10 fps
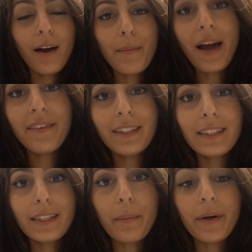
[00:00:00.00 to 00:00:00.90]
I'm having a
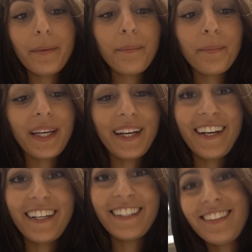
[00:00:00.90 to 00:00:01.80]
dilemma
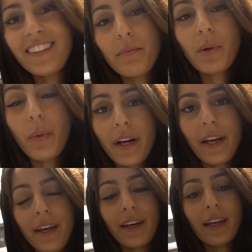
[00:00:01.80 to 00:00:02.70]
because, number 1, I can't